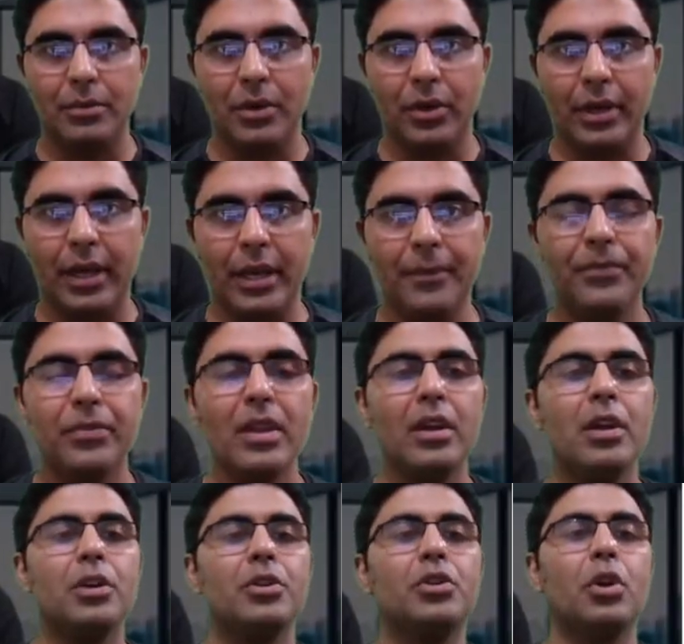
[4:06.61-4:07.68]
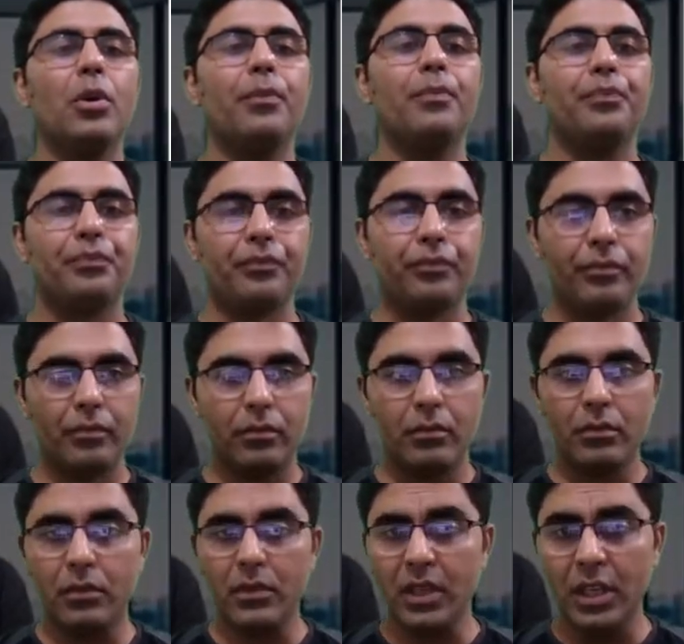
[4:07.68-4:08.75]
okay so
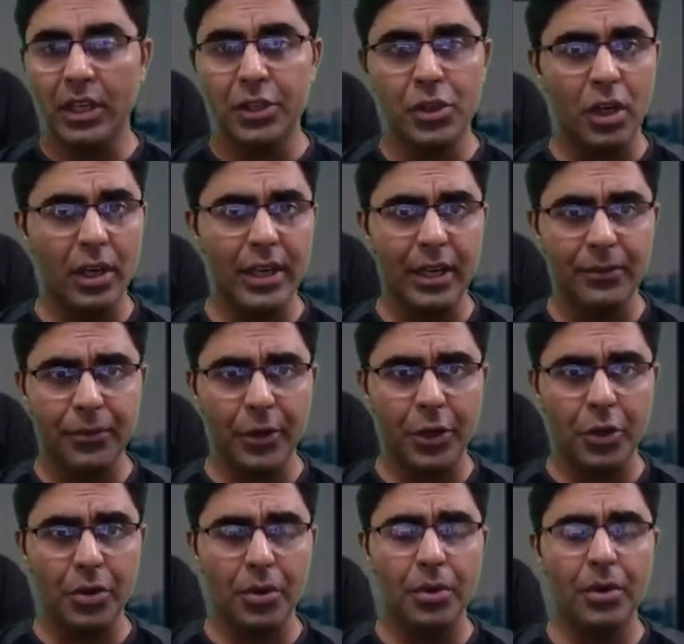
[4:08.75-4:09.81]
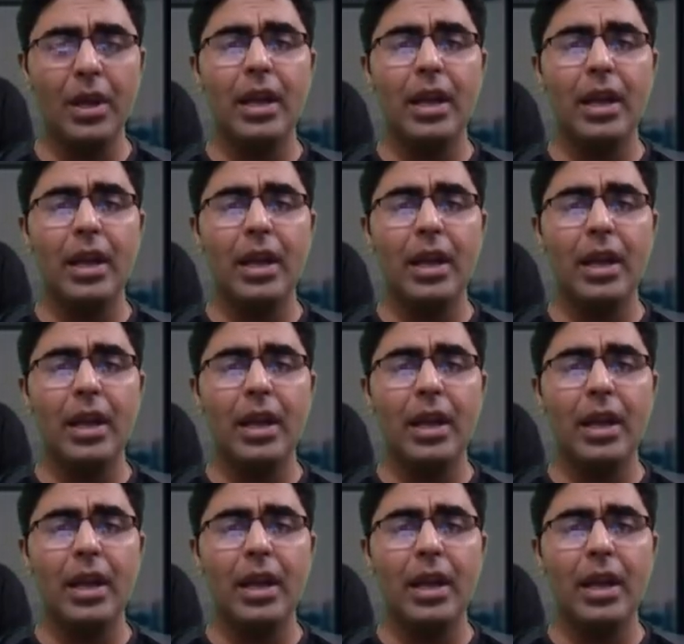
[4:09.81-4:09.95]
it's all done for you